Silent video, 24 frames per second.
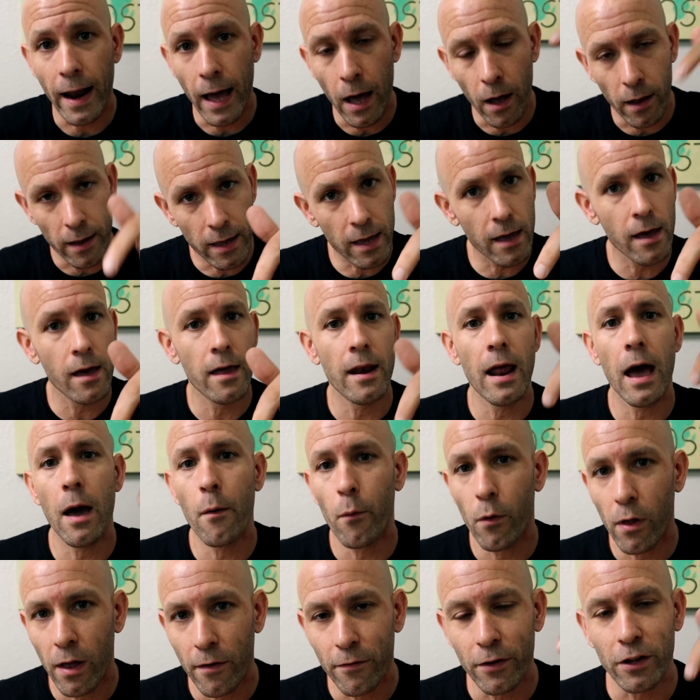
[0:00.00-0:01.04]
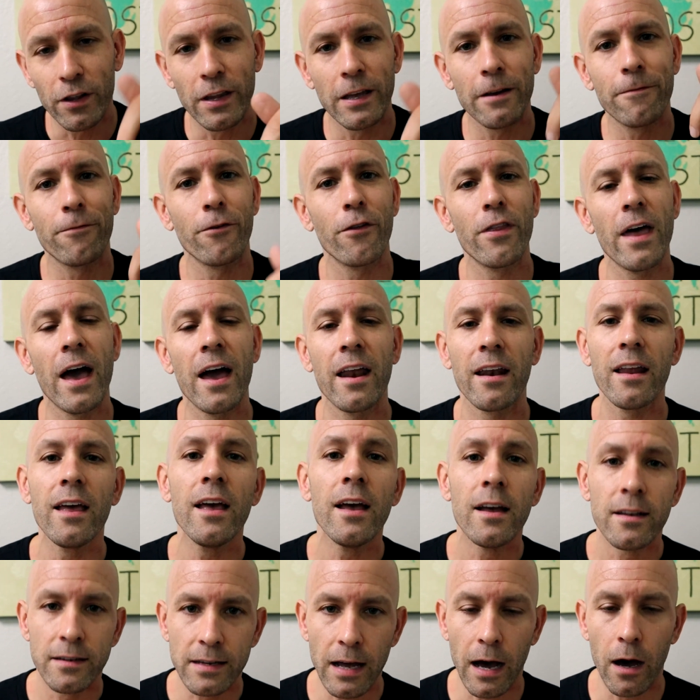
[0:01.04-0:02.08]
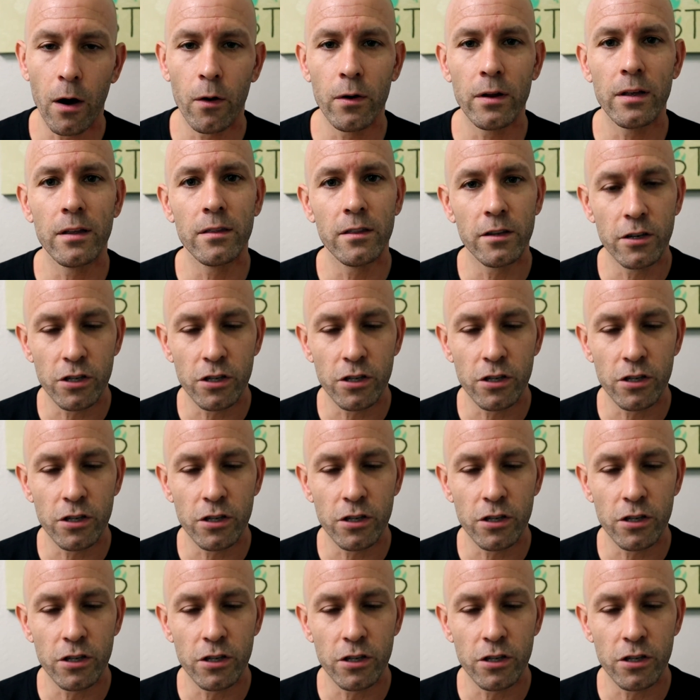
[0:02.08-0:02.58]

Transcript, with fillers: Again, I will have a link for that down in the